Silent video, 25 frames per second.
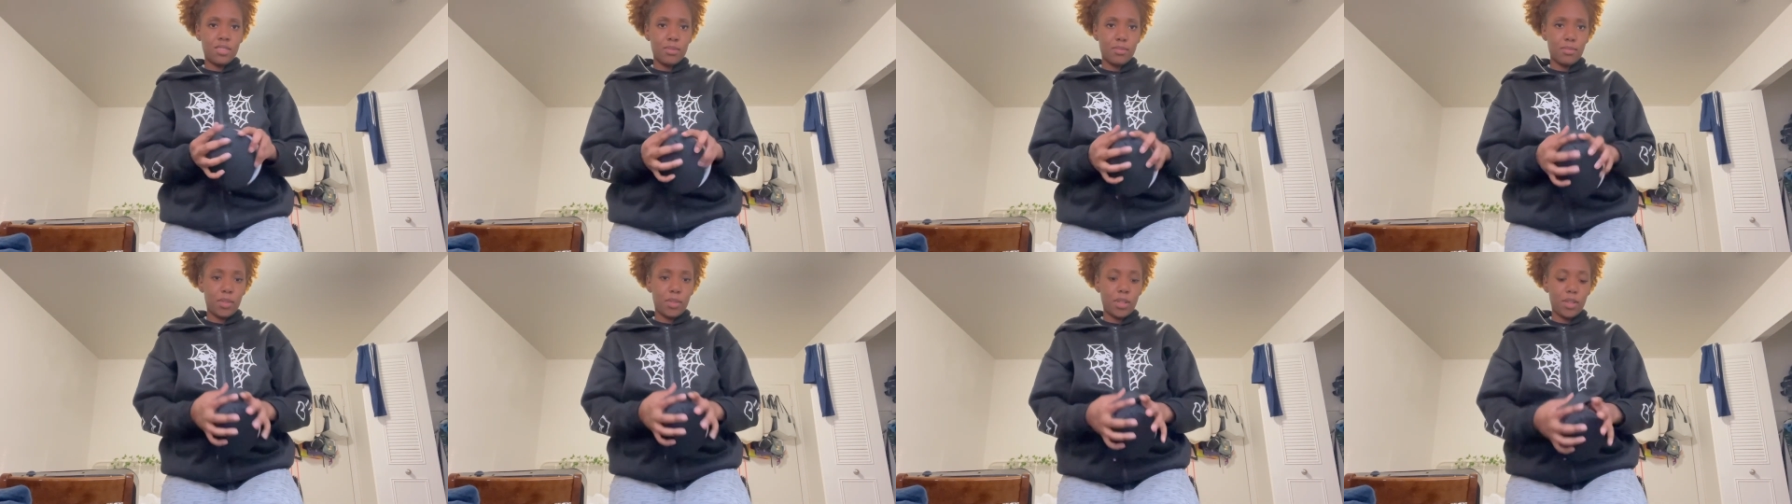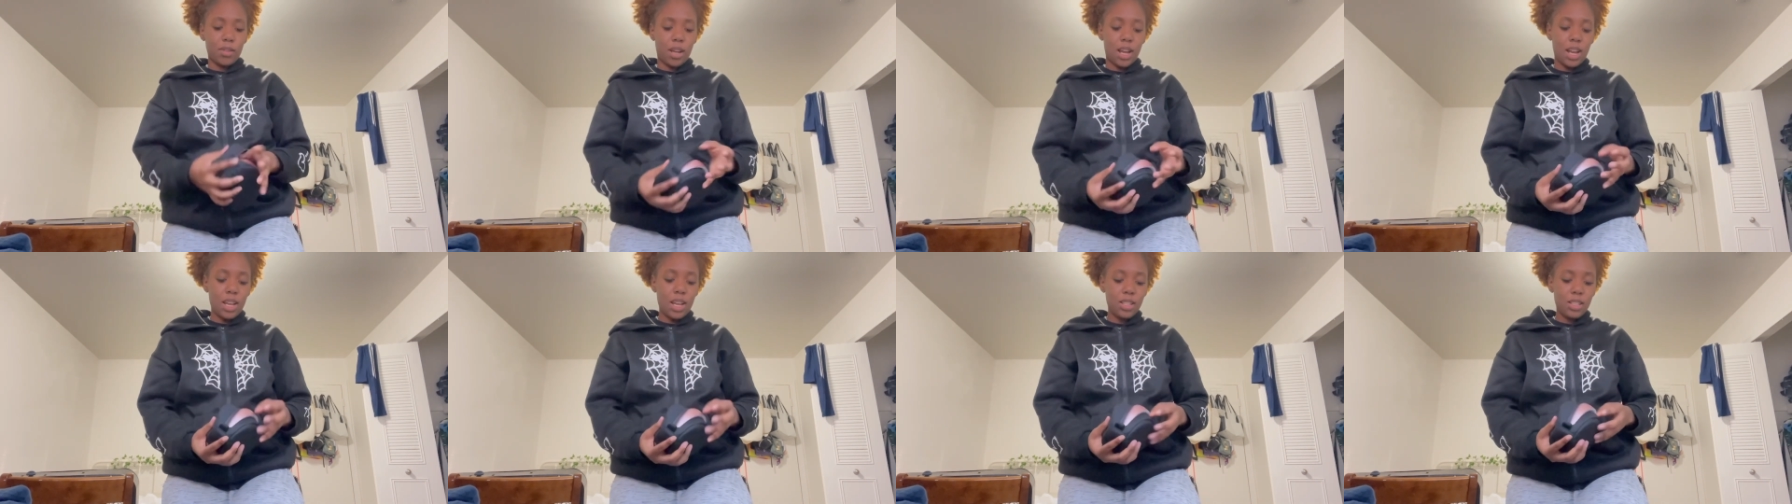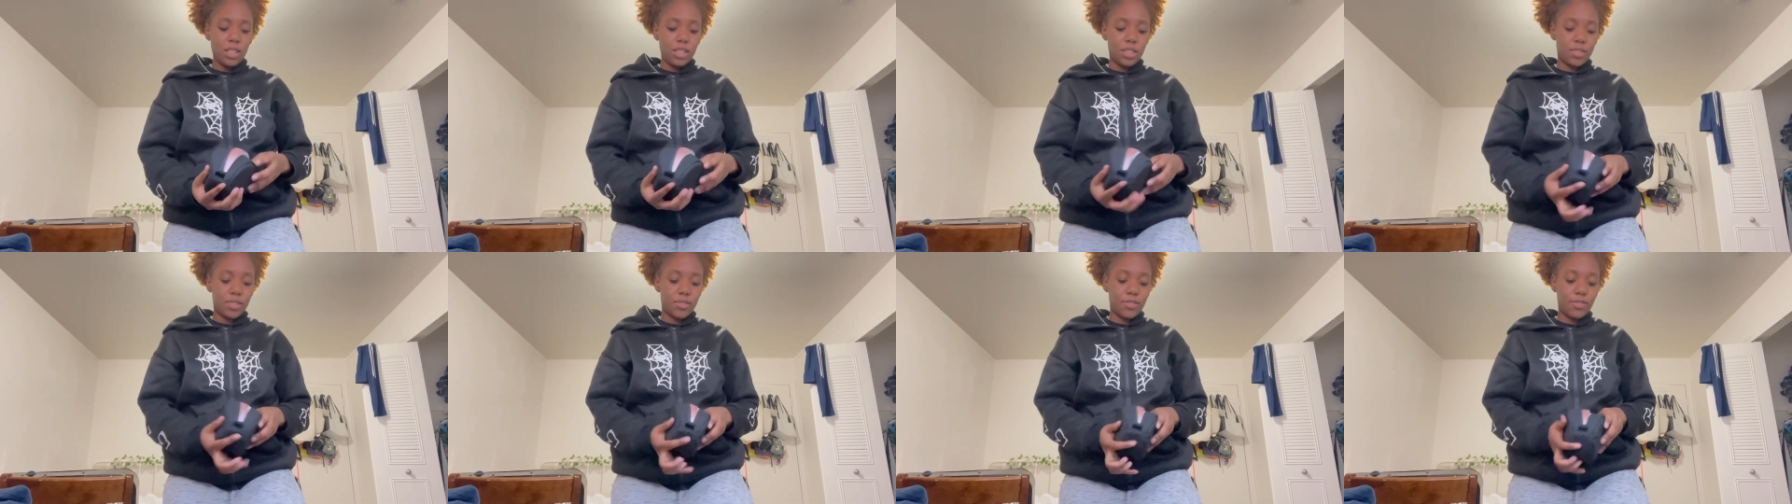Bro, how did
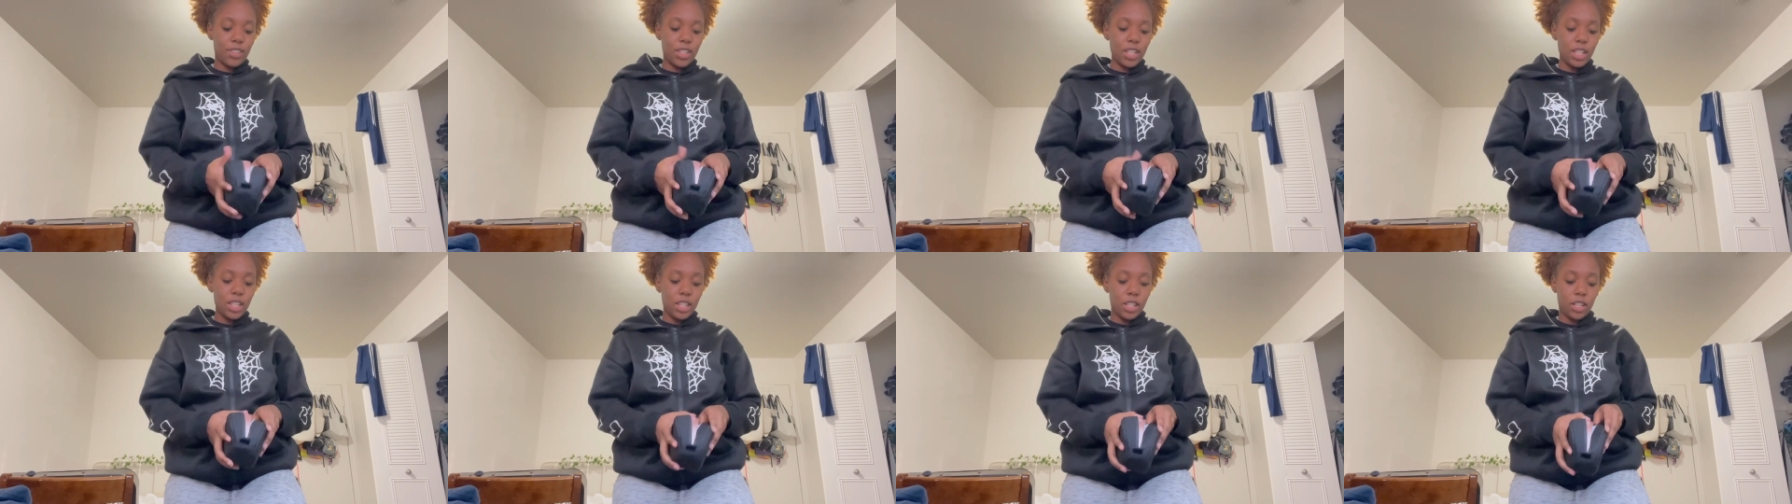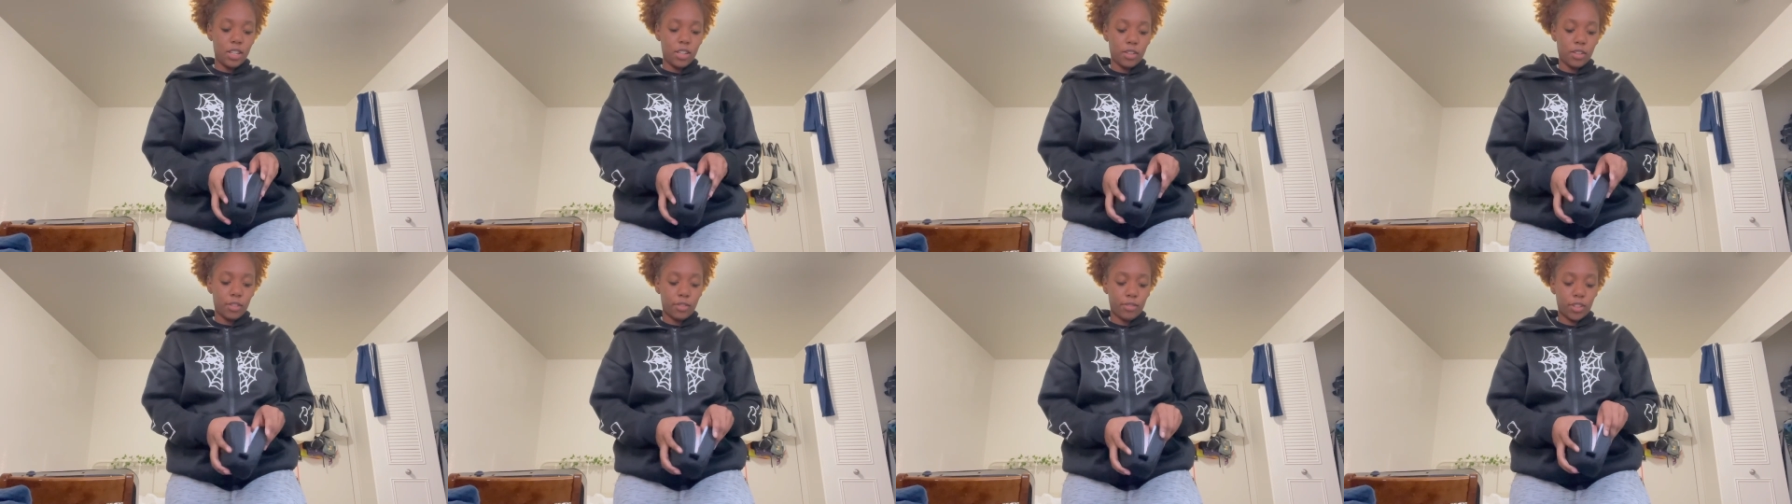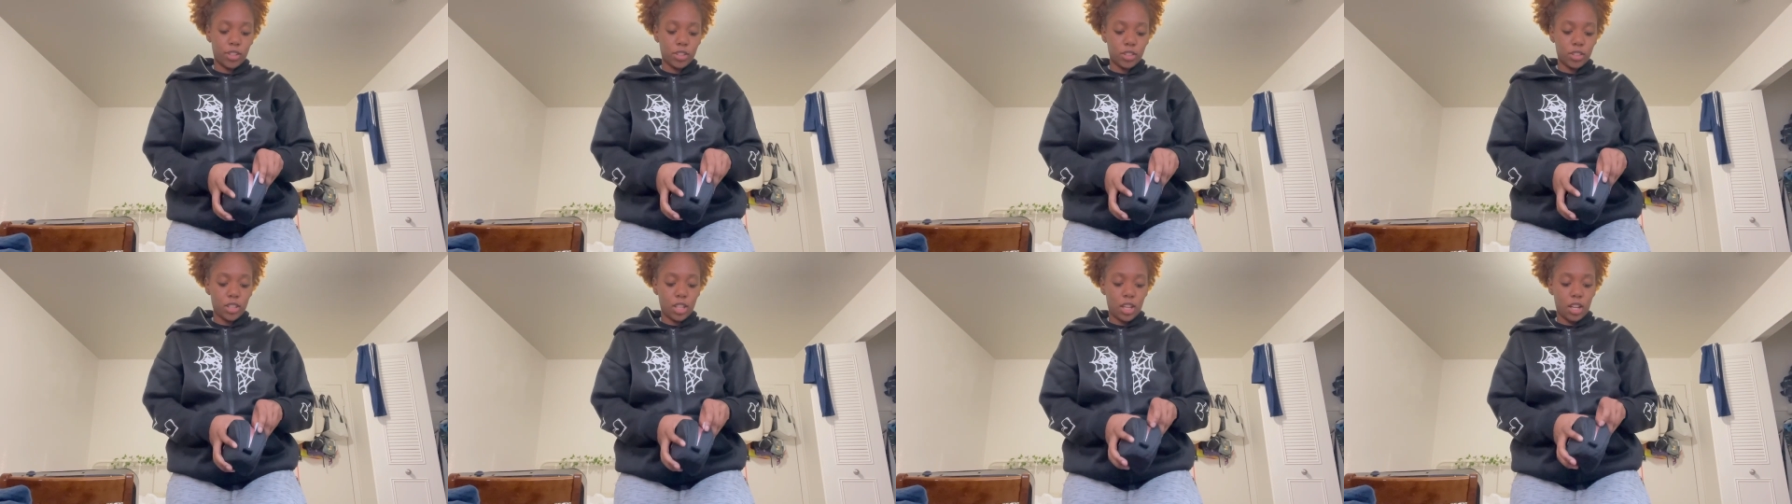these fit in here the
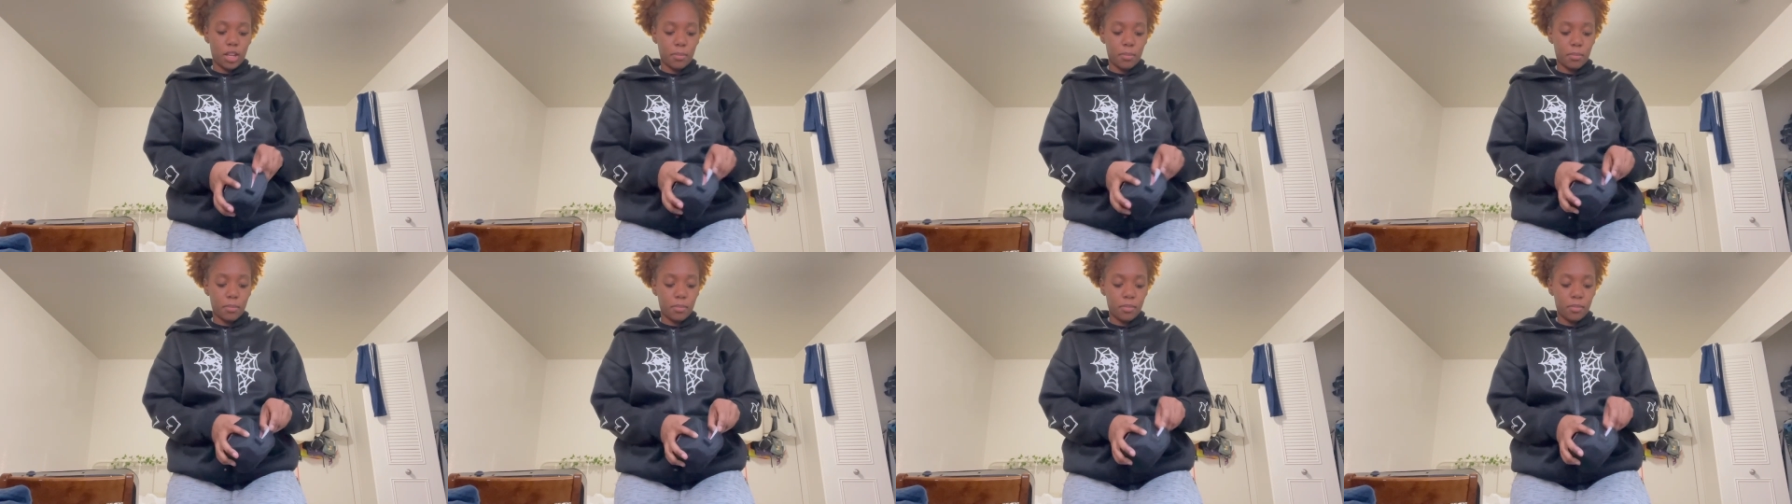first time?